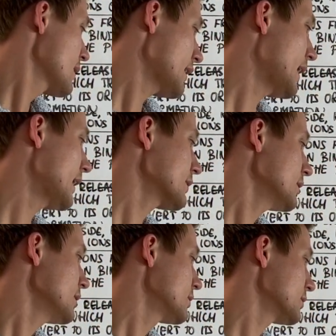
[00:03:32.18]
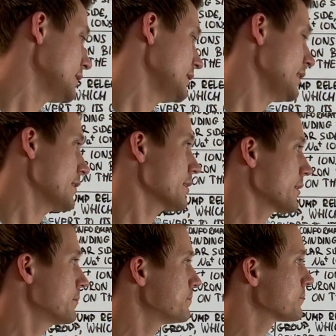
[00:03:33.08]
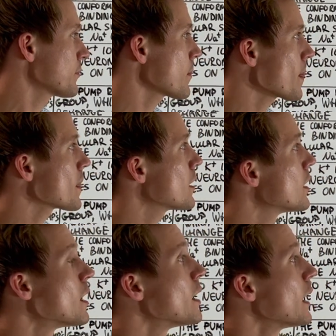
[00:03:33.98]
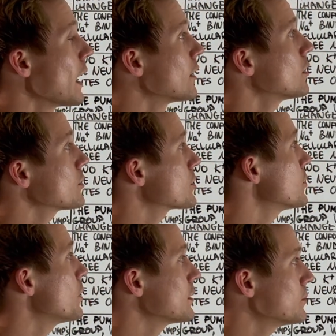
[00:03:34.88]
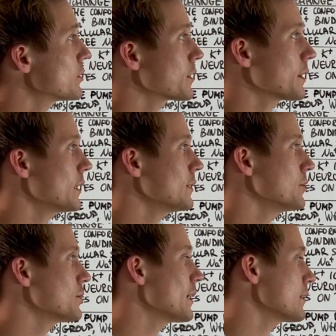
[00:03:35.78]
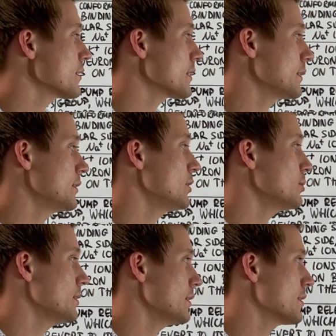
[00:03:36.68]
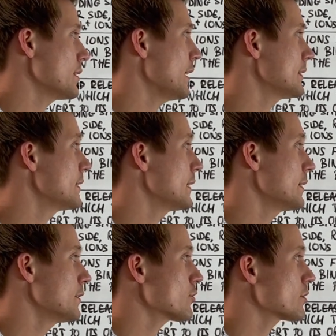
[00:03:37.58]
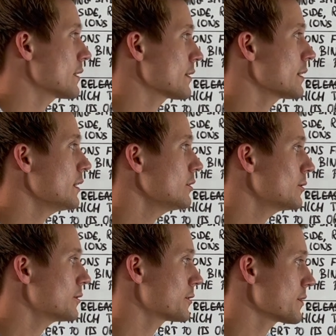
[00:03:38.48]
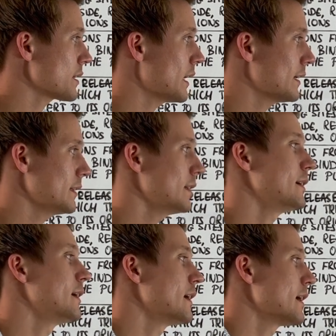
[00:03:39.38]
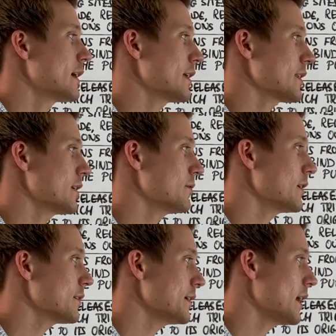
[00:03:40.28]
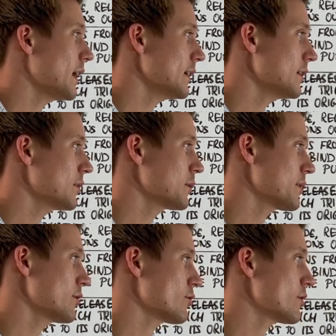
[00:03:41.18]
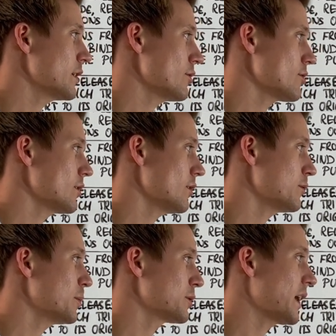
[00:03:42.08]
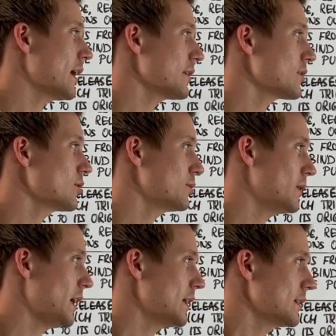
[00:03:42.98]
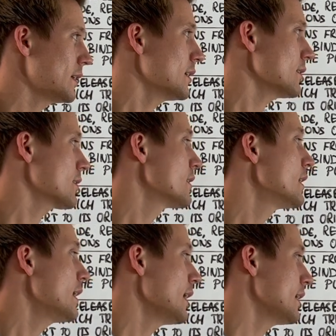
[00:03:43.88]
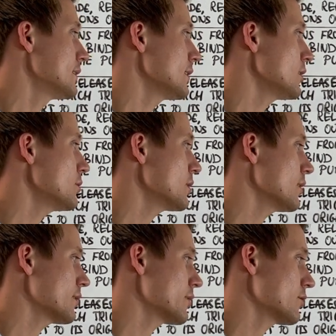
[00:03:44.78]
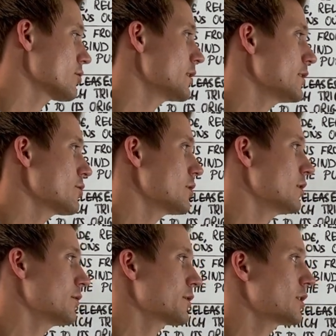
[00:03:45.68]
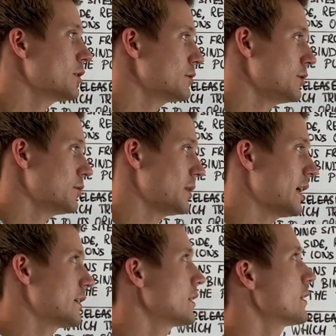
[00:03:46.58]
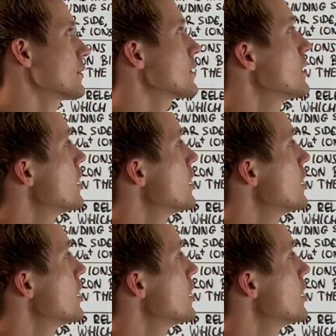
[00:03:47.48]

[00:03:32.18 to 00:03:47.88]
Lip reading: are released. And also one more thing you guys can note is that the intracellular side has a very high concentration of potassium ions and the low concentration of sodium ions,